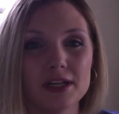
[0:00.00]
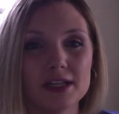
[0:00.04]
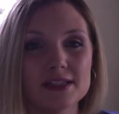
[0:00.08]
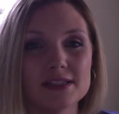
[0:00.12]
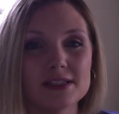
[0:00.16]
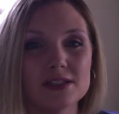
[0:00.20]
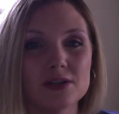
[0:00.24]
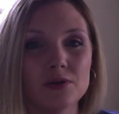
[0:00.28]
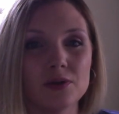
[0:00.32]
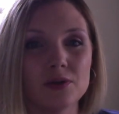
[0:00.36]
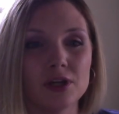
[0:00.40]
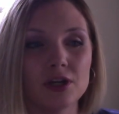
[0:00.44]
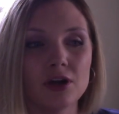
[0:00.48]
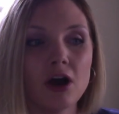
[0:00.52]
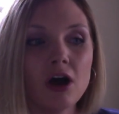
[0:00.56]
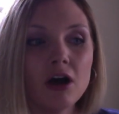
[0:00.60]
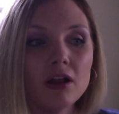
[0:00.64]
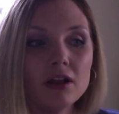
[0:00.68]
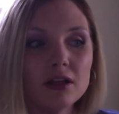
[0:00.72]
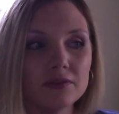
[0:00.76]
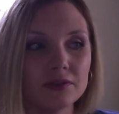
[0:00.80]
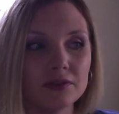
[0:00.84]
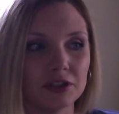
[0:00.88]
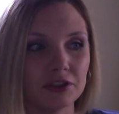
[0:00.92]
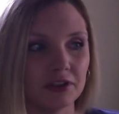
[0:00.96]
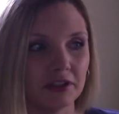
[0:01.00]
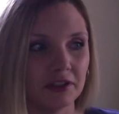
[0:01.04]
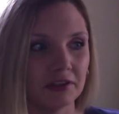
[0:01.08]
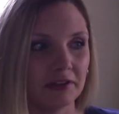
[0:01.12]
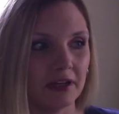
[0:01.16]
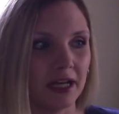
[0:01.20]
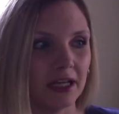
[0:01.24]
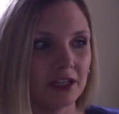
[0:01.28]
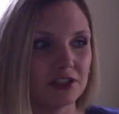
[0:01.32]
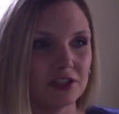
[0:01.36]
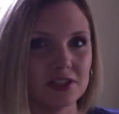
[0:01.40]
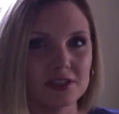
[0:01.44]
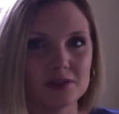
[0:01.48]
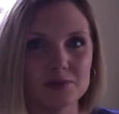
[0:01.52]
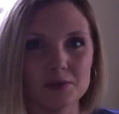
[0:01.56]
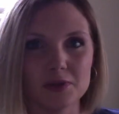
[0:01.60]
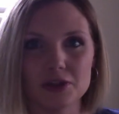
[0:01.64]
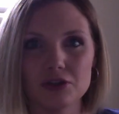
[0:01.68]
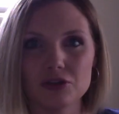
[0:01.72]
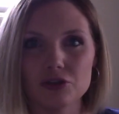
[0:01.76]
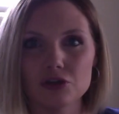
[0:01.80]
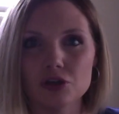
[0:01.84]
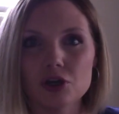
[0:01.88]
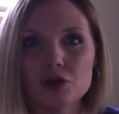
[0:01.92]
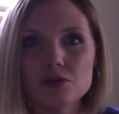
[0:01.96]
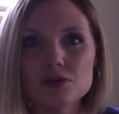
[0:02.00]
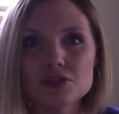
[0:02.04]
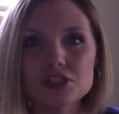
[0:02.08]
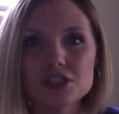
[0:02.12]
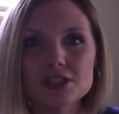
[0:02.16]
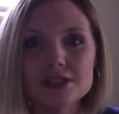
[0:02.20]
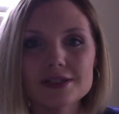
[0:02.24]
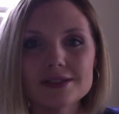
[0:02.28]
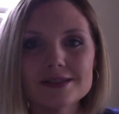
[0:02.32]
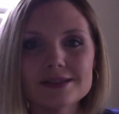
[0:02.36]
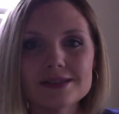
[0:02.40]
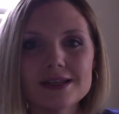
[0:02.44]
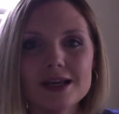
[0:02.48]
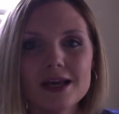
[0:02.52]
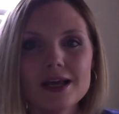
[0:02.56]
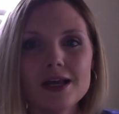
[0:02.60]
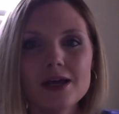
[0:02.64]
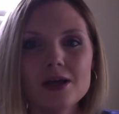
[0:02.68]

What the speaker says: And so in all of your interactions with your coaches,